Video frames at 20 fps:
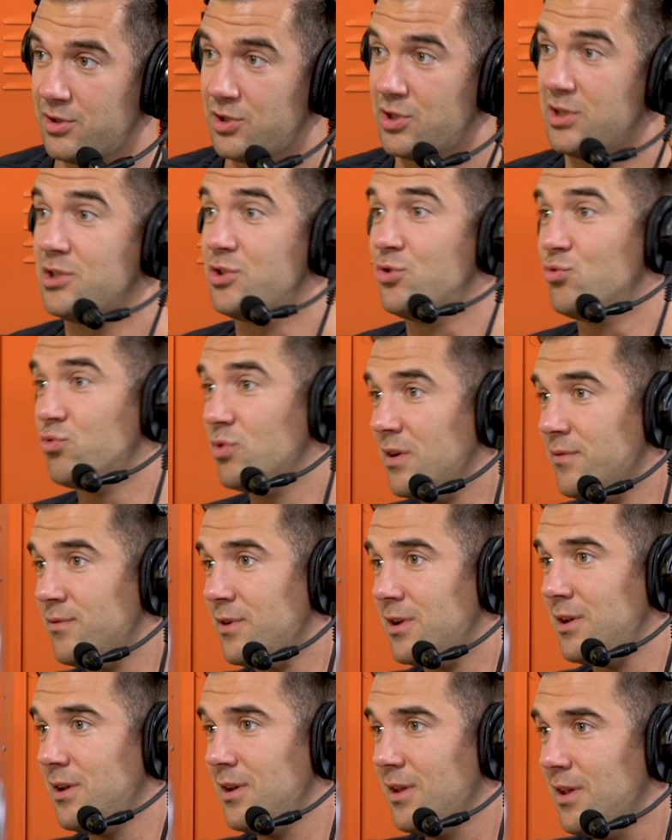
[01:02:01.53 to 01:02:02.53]
She's
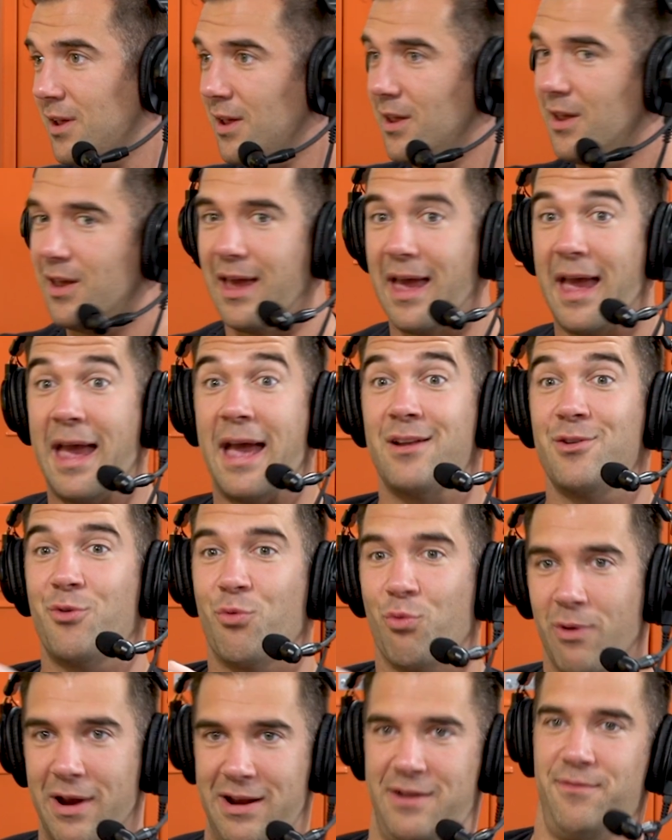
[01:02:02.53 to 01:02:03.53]
driven and
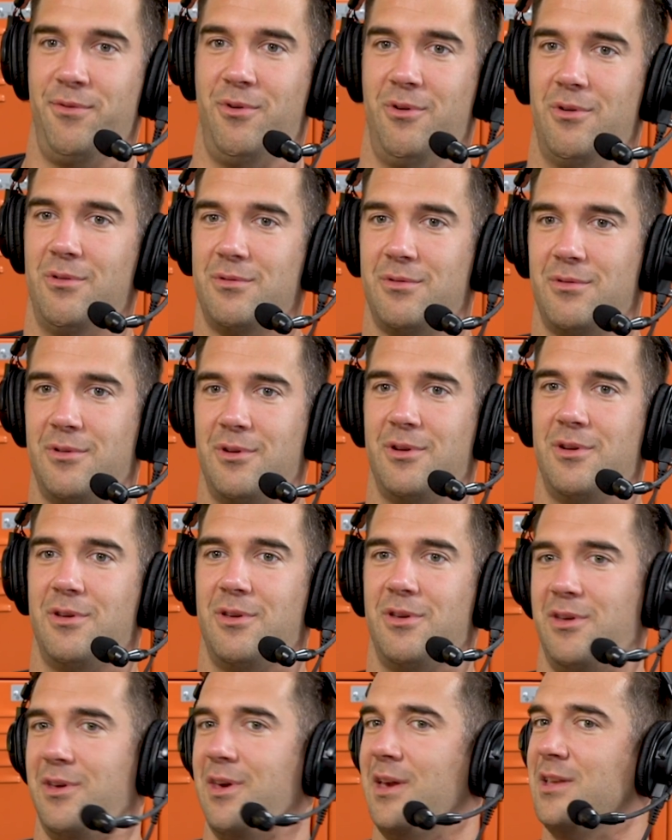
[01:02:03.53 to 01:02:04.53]
grateful.
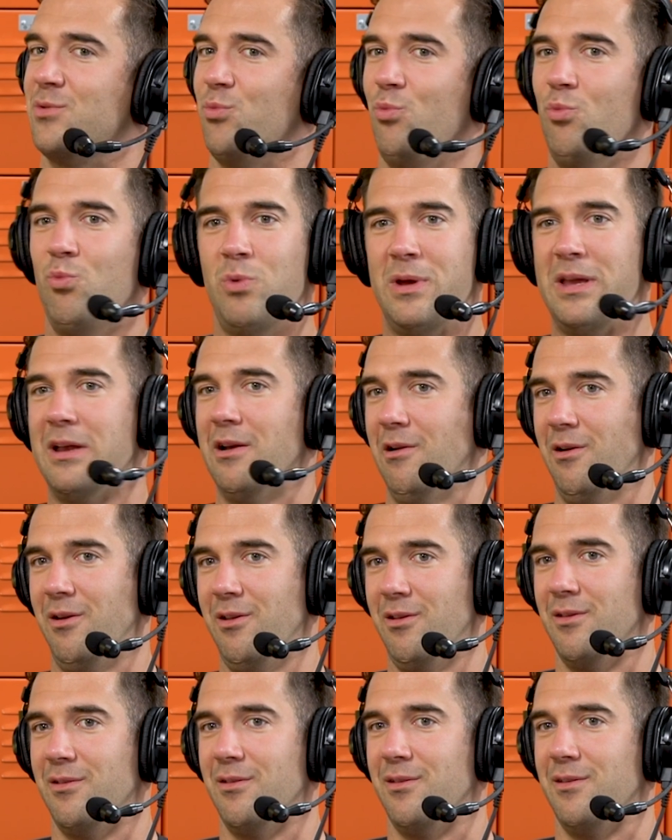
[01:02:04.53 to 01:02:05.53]
It's
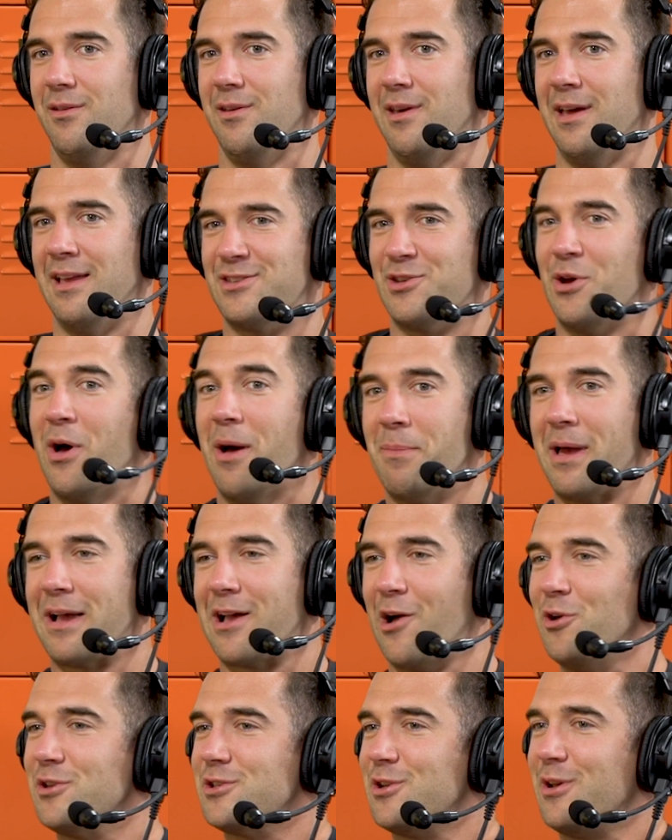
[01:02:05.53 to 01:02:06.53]
weird. And so I'm
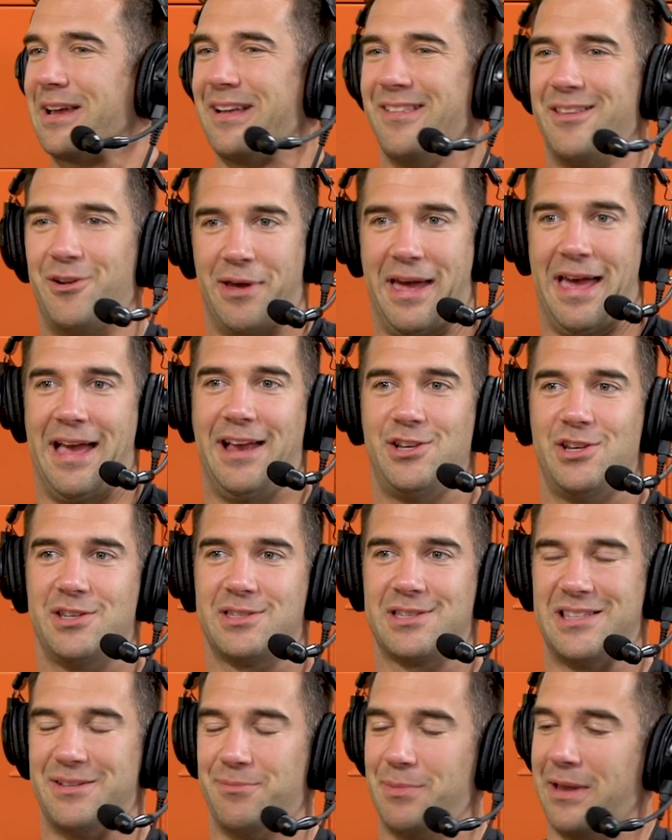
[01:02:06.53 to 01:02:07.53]
like also like a little
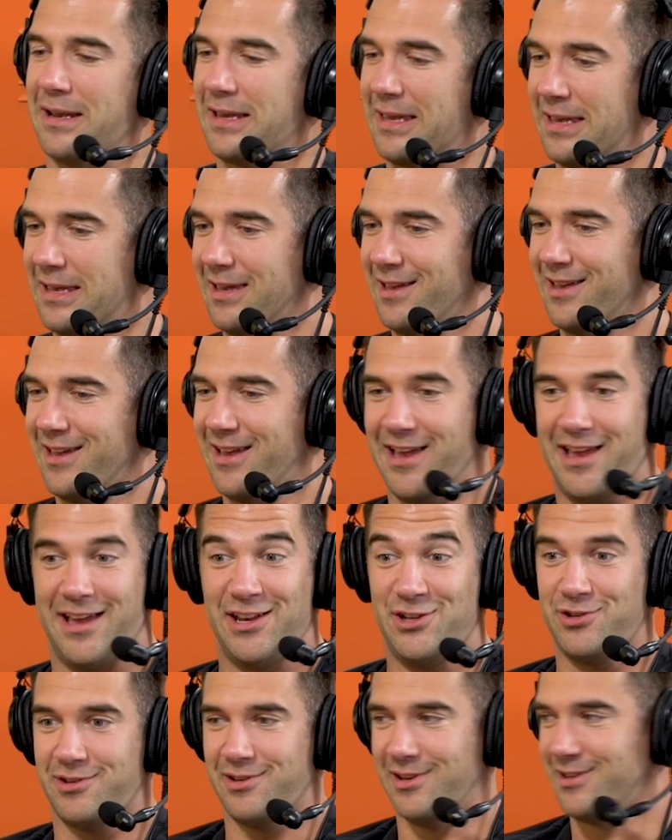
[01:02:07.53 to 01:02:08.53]
anxious because I'm like,
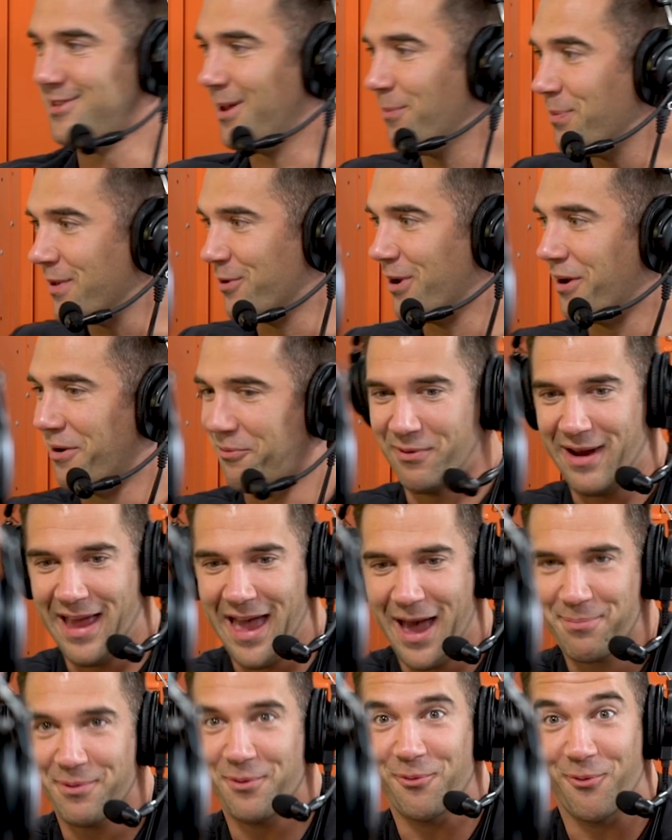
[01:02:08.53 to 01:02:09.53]
is, is something going to
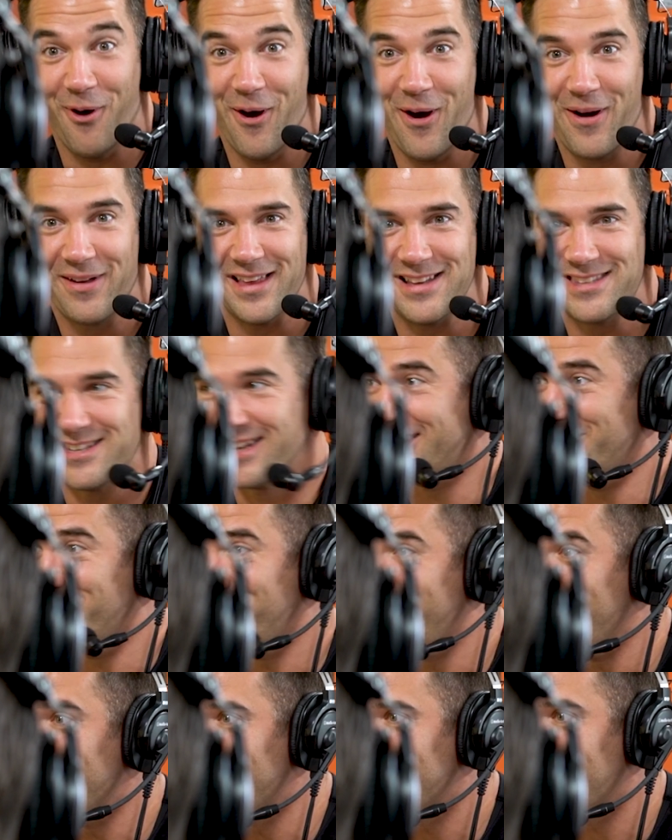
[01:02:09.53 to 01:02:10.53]
happen wrong? That's like in the
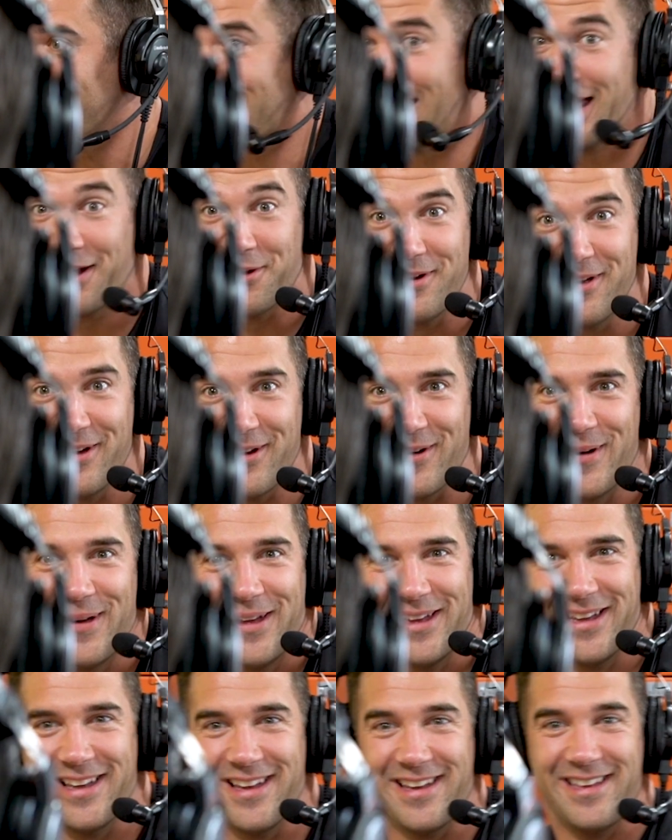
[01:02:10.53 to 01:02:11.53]
future. Like, I don't know.
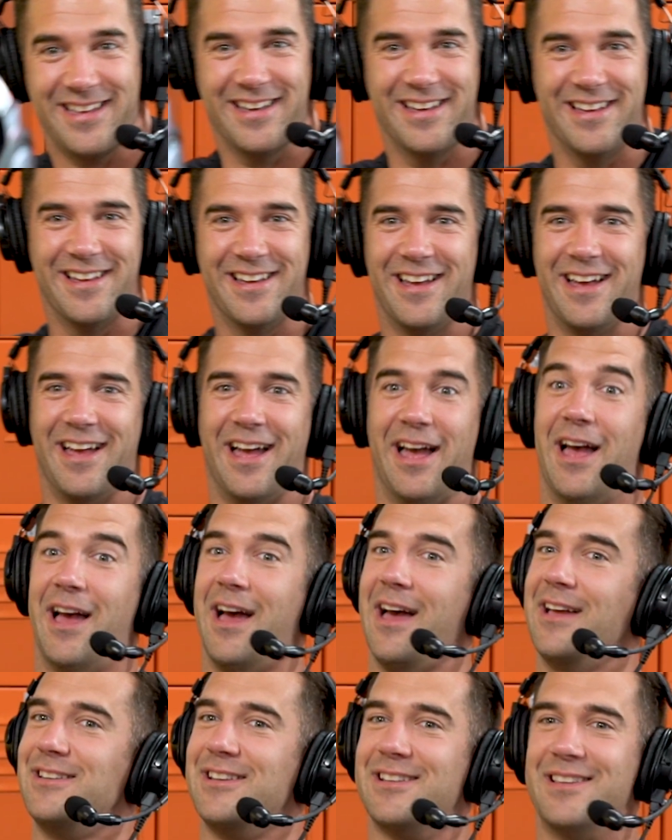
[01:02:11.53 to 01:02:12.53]
You just got to let it be good.
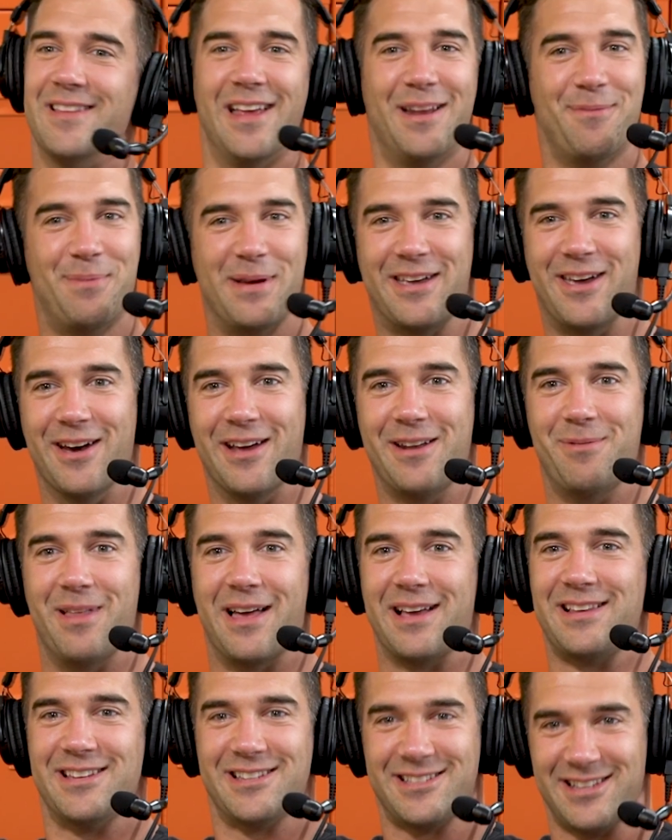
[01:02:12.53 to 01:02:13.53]
Just let it be good and be
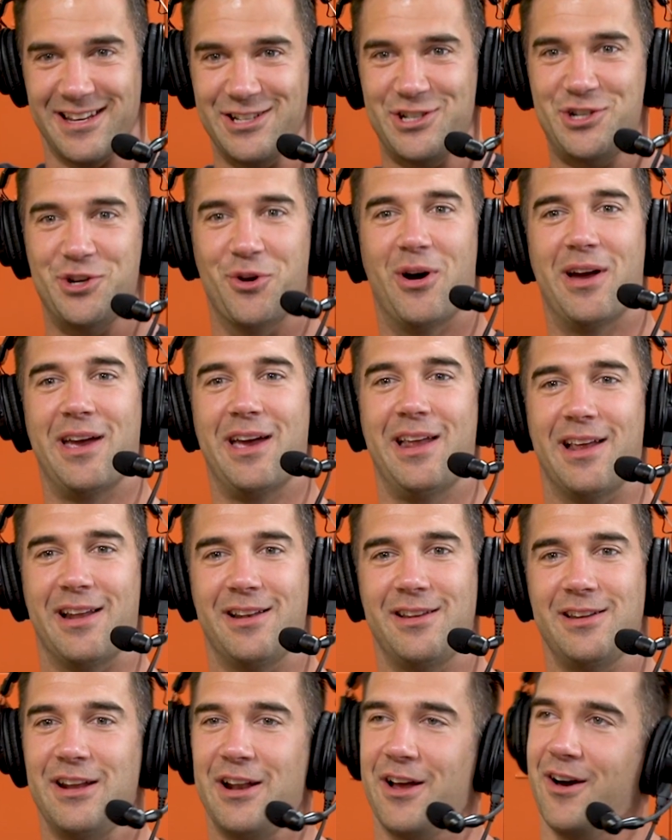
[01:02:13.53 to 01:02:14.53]
like, just enjoy it.
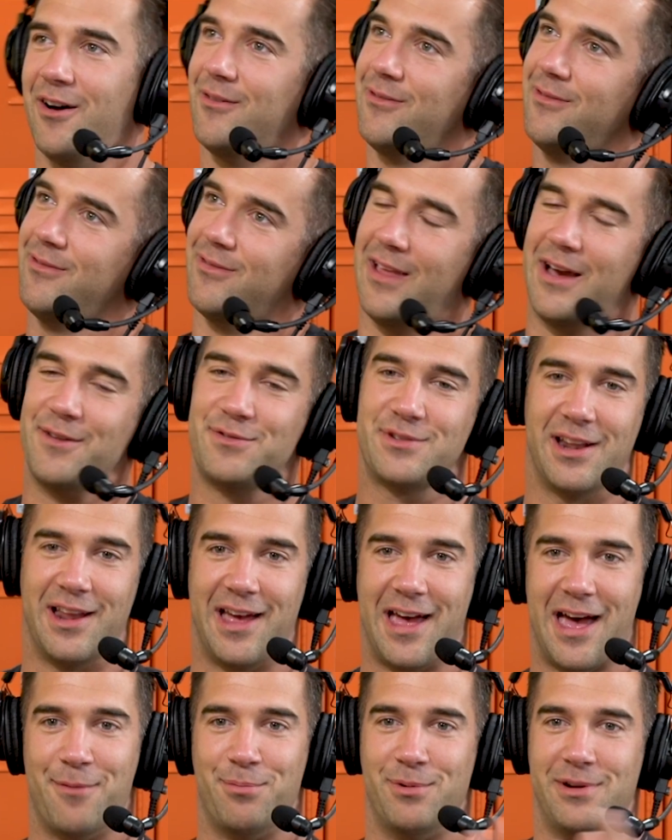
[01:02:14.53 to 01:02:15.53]
And you know, life's going
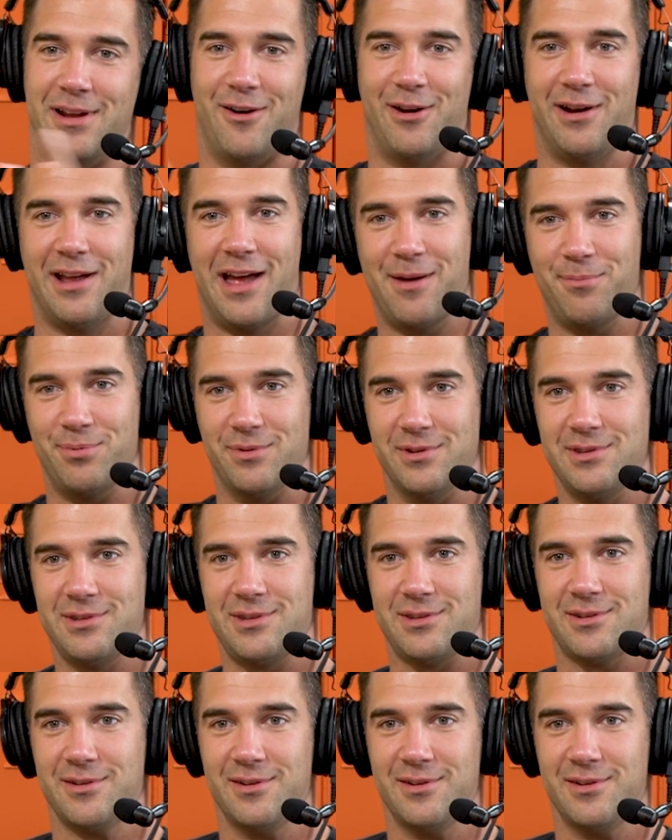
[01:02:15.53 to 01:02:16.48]
to happen how it happens.